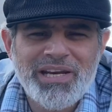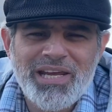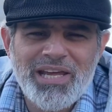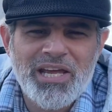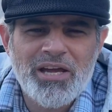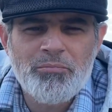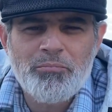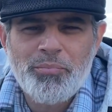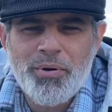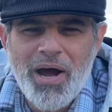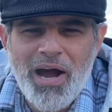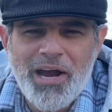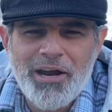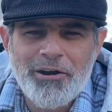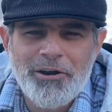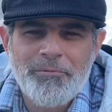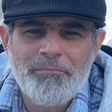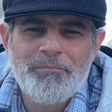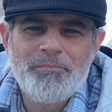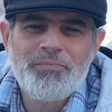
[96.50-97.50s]

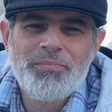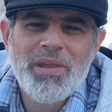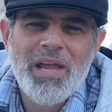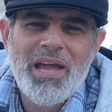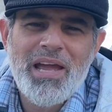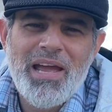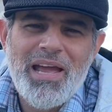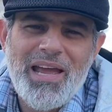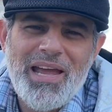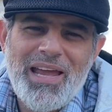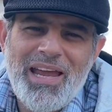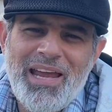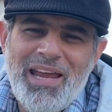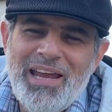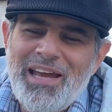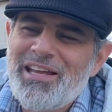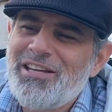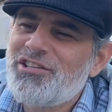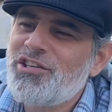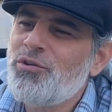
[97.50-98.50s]
Empire.
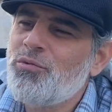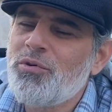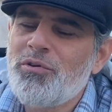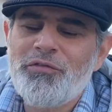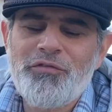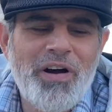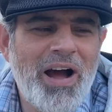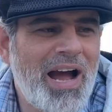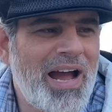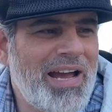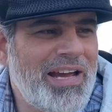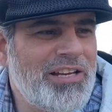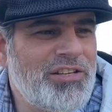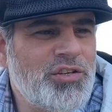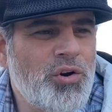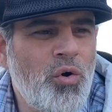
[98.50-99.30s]
And you will find